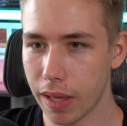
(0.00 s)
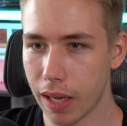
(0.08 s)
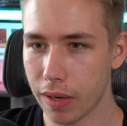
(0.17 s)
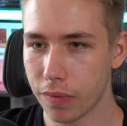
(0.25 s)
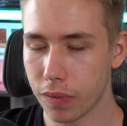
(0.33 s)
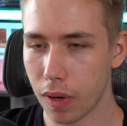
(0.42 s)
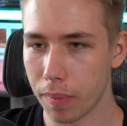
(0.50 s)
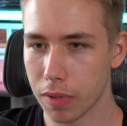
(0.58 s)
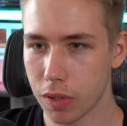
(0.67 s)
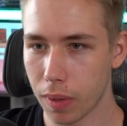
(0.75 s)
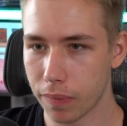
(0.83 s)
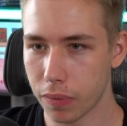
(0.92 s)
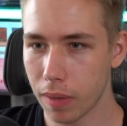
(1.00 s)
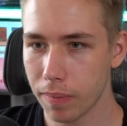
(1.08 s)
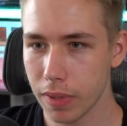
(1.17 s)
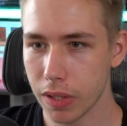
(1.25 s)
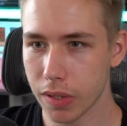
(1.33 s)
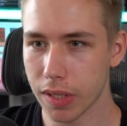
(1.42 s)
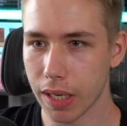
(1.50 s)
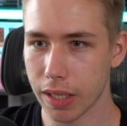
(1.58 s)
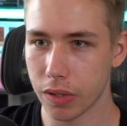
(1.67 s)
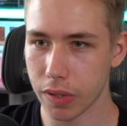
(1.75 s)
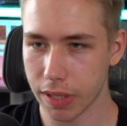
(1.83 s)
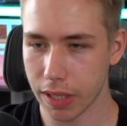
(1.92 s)
then from swap from, you select
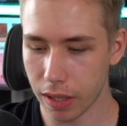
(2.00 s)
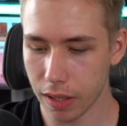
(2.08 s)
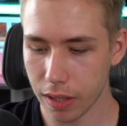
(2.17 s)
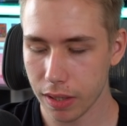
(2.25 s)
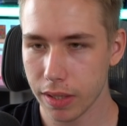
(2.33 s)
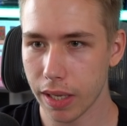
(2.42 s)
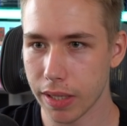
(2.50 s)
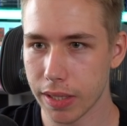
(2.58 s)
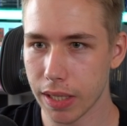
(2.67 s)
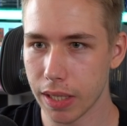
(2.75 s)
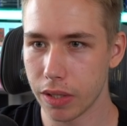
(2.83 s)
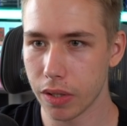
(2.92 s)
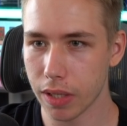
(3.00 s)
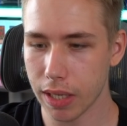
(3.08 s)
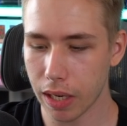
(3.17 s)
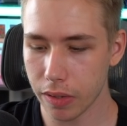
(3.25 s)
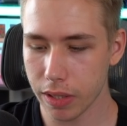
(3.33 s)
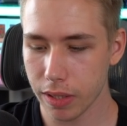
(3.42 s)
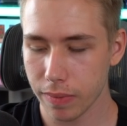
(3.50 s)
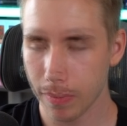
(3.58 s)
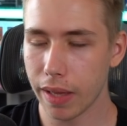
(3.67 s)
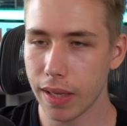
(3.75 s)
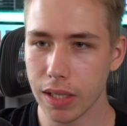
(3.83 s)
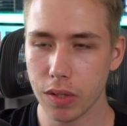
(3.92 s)
your skill that is in your account,
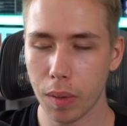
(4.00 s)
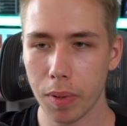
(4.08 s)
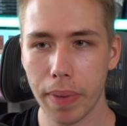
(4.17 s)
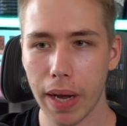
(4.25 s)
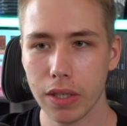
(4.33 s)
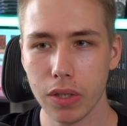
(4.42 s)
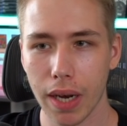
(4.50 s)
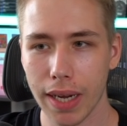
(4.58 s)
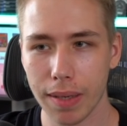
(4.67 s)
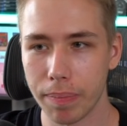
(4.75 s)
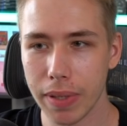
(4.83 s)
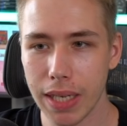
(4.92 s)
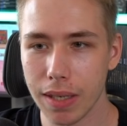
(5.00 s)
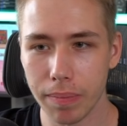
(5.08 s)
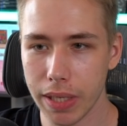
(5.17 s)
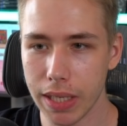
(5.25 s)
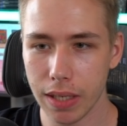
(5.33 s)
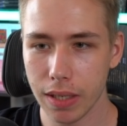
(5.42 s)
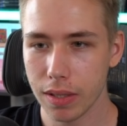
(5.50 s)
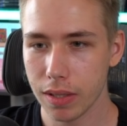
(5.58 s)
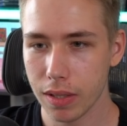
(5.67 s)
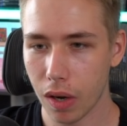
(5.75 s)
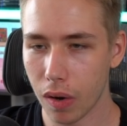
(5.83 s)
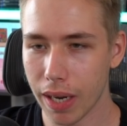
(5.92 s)
and then swap it back to like BNB
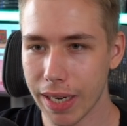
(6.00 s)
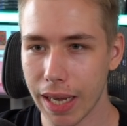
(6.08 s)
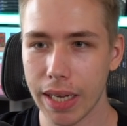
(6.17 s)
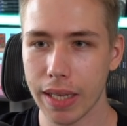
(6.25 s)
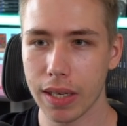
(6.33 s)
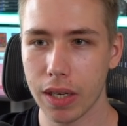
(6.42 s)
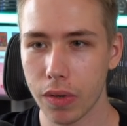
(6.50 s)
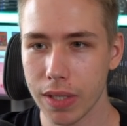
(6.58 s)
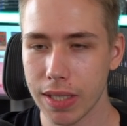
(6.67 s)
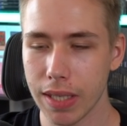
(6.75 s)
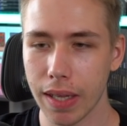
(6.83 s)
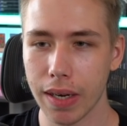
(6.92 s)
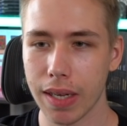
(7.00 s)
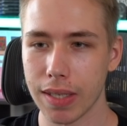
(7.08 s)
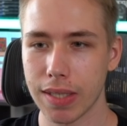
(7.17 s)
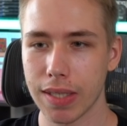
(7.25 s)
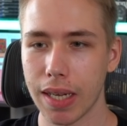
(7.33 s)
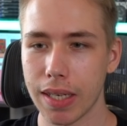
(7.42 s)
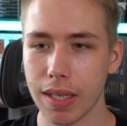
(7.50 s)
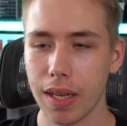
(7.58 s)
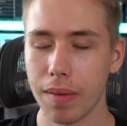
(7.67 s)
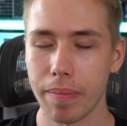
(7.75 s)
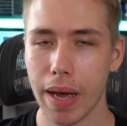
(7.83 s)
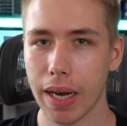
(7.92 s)
or like any other currency that you can send
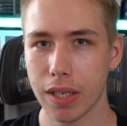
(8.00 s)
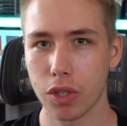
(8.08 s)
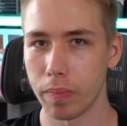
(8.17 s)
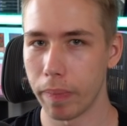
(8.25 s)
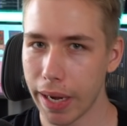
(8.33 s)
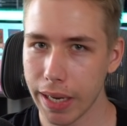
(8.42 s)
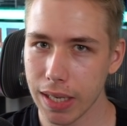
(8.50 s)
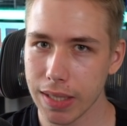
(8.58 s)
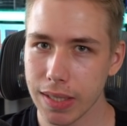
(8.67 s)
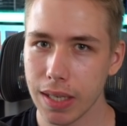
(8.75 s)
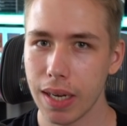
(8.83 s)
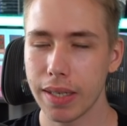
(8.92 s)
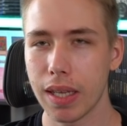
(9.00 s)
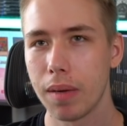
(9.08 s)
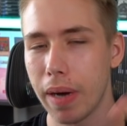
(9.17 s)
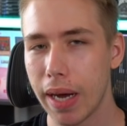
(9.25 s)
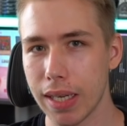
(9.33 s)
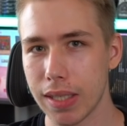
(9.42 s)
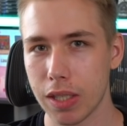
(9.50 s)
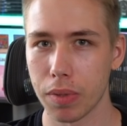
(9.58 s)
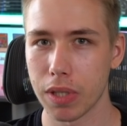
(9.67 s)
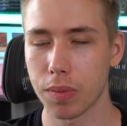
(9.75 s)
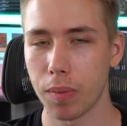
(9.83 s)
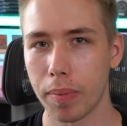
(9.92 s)
back to Binance. And then on Binance, you
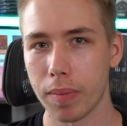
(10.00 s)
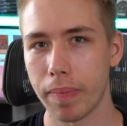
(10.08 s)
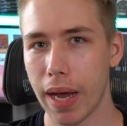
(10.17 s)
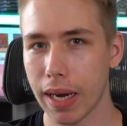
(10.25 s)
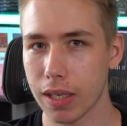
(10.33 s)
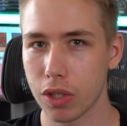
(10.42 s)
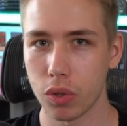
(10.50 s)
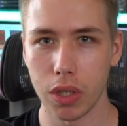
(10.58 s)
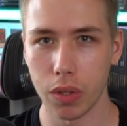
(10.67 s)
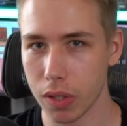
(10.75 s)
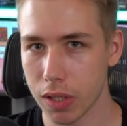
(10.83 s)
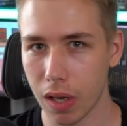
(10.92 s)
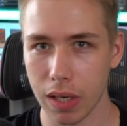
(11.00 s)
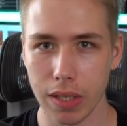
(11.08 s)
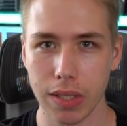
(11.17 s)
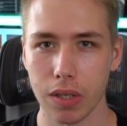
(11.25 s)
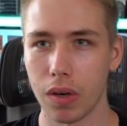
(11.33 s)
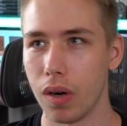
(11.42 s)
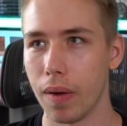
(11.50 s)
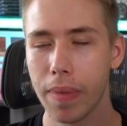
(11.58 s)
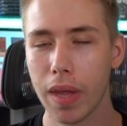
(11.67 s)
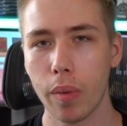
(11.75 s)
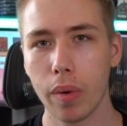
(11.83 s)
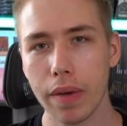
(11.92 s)
would swap it back to US dollars or
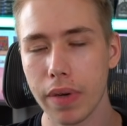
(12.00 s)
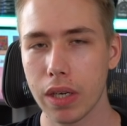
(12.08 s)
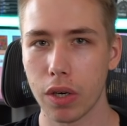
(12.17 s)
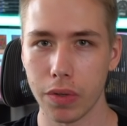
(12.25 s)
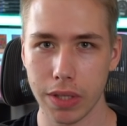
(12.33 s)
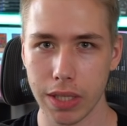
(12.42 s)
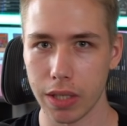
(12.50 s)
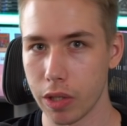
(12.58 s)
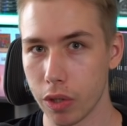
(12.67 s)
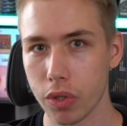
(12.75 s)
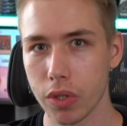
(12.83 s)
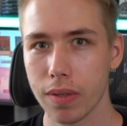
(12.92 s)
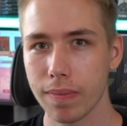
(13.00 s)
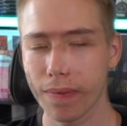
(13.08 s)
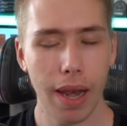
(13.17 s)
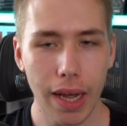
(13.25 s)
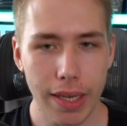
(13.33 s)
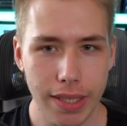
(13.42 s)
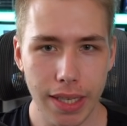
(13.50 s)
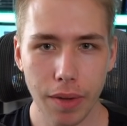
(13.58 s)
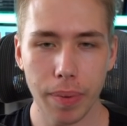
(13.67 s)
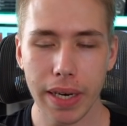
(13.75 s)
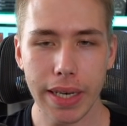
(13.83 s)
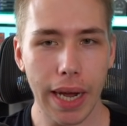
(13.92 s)
whatever currency you use. Lastly,
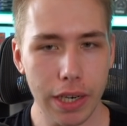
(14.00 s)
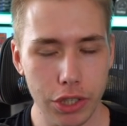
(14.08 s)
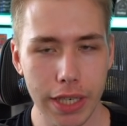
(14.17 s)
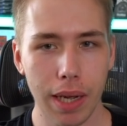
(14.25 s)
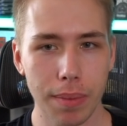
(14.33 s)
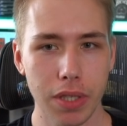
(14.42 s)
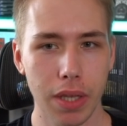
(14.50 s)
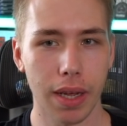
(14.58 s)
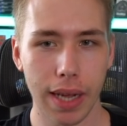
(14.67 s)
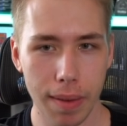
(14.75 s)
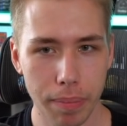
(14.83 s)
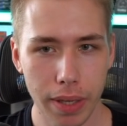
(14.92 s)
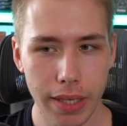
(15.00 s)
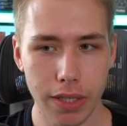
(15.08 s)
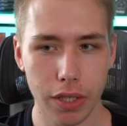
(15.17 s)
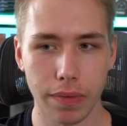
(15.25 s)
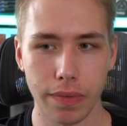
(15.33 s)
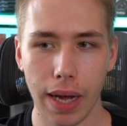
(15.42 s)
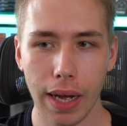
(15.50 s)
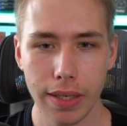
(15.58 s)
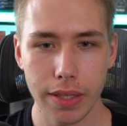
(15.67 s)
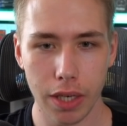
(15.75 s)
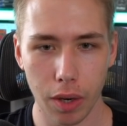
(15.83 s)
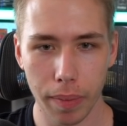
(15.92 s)
when it actually comes to the gameplay so far,
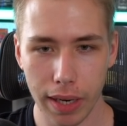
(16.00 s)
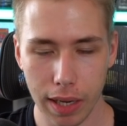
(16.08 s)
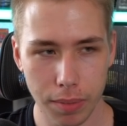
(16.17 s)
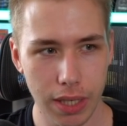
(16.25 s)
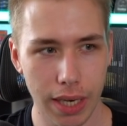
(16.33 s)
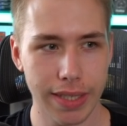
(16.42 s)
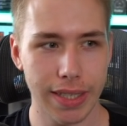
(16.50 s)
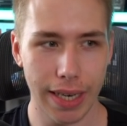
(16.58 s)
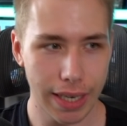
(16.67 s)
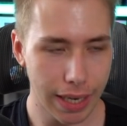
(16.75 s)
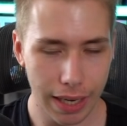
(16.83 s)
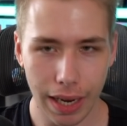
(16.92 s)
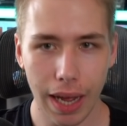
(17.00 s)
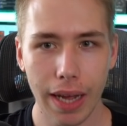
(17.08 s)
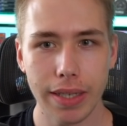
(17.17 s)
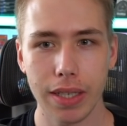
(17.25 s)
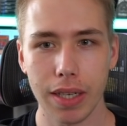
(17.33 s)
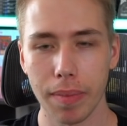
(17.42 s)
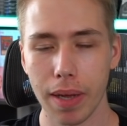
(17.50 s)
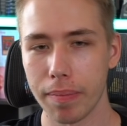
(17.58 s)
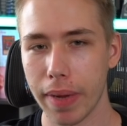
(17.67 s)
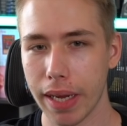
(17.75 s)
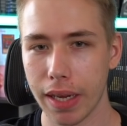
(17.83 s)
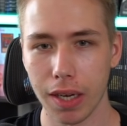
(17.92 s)
you know, when it comes to like selecting an item and
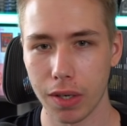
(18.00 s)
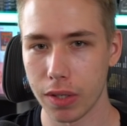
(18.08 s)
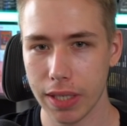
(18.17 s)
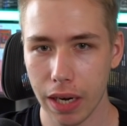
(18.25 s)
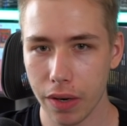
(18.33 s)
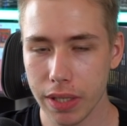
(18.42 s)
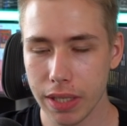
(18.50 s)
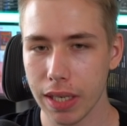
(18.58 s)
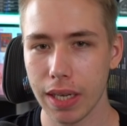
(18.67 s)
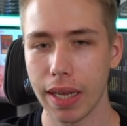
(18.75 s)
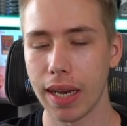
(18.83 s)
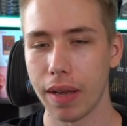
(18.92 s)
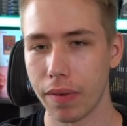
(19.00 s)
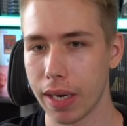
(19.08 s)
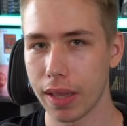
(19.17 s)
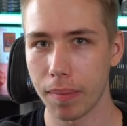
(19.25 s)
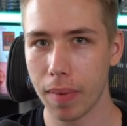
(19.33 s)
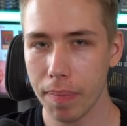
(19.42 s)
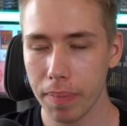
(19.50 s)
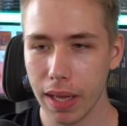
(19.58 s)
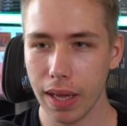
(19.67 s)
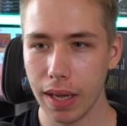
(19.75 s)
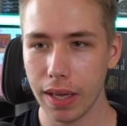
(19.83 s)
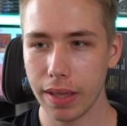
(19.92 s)
making a good character and leveling them up,
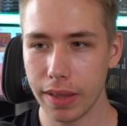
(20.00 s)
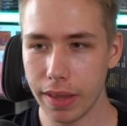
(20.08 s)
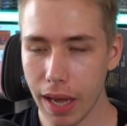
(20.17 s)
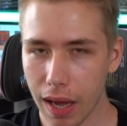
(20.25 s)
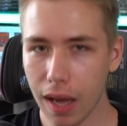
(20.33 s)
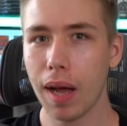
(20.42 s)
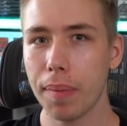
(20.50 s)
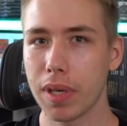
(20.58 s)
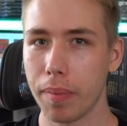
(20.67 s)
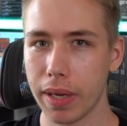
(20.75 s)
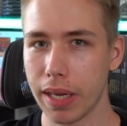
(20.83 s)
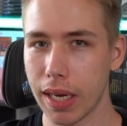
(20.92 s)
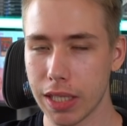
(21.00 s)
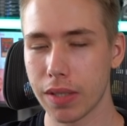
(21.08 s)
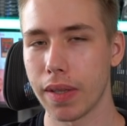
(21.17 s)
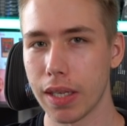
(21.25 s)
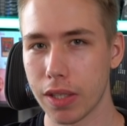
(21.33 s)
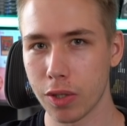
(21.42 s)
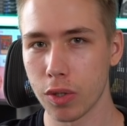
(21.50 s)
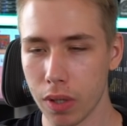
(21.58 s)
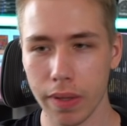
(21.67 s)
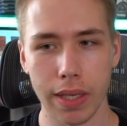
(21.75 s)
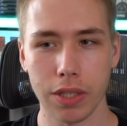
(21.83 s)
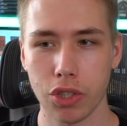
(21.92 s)
there are upcoming guides for that soon
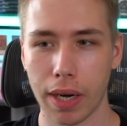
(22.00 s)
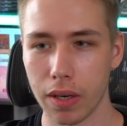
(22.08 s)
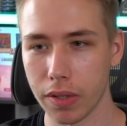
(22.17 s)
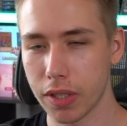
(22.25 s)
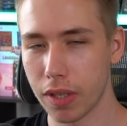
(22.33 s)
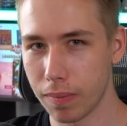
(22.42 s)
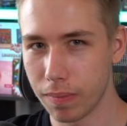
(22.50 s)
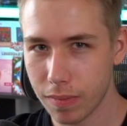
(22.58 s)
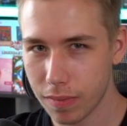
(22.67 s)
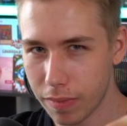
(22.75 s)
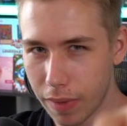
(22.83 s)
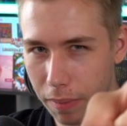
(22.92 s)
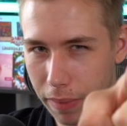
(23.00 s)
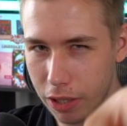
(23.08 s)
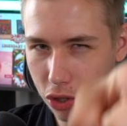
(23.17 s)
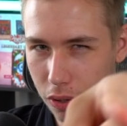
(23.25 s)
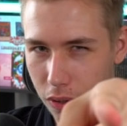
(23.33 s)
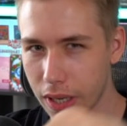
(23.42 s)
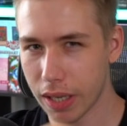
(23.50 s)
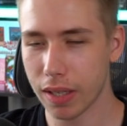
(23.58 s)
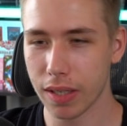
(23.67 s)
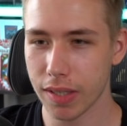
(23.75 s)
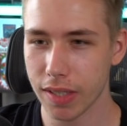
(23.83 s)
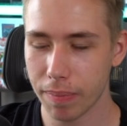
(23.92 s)
on this channel. So make sure to click
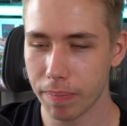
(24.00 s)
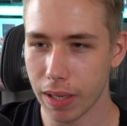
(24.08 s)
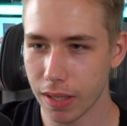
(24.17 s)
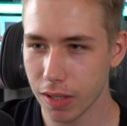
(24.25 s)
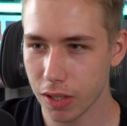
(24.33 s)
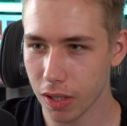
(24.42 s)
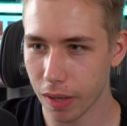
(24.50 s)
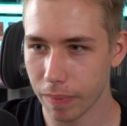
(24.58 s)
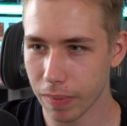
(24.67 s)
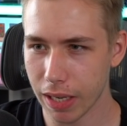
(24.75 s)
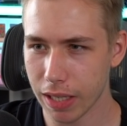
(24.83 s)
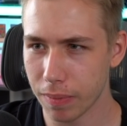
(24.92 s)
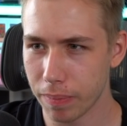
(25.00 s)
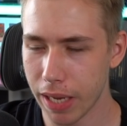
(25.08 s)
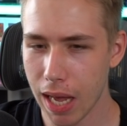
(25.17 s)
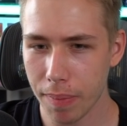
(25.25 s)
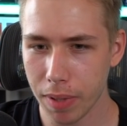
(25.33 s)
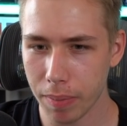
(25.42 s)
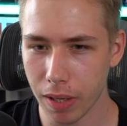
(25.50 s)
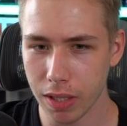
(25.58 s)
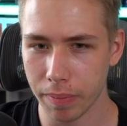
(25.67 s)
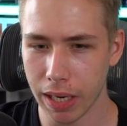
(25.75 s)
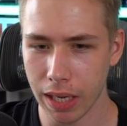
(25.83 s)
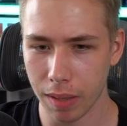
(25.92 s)
the sub button so I can be happy about a
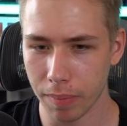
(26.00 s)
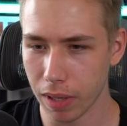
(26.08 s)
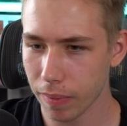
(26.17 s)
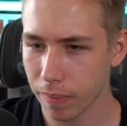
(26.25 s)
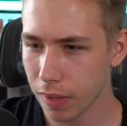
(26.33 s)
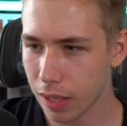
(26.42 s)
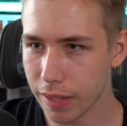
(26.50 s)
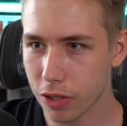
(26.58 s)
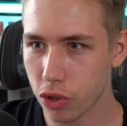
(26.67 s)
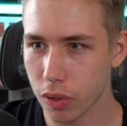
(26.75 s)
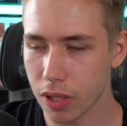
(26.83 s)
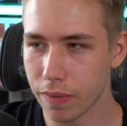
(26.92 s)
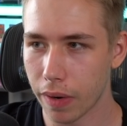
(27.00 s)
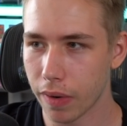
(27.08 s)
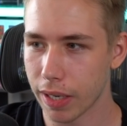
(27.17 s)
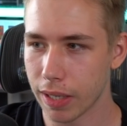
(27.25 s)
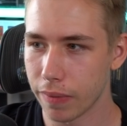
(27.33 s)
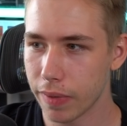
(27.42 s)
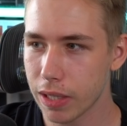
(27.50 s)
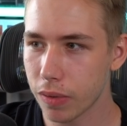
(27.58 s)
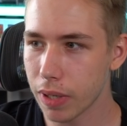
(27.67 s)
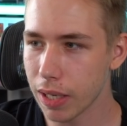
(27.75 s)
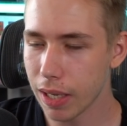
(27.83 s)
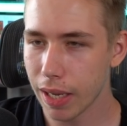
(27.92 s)
bigger number. Let's choose the very likely
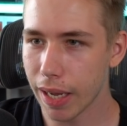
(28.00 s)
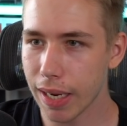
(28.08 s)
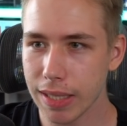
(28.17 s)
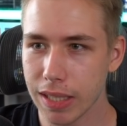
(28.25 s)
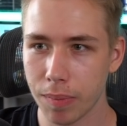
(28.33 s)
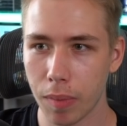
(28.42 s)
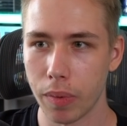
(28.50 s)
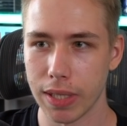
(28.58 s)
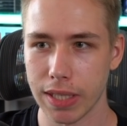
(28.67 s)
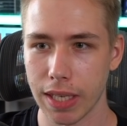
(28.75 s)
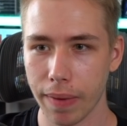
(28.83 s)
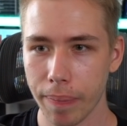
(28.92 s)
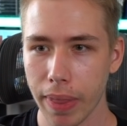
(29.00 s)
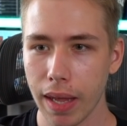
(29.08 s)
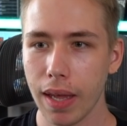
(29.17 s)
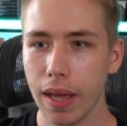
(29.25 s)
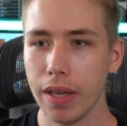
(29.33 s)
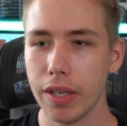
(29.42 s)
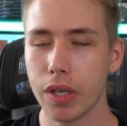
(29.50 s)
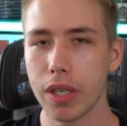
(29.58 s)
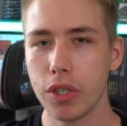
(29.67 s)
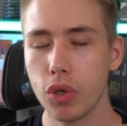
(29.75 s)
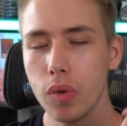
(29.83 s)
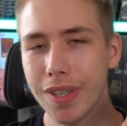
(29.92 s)
victory and get some more wins in. You
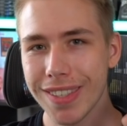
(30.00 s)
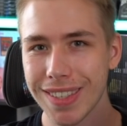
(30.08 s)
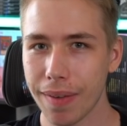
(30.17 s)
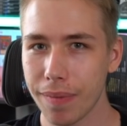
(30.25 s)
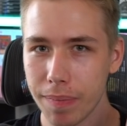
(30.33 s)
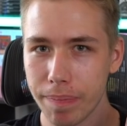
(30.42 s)
can do 7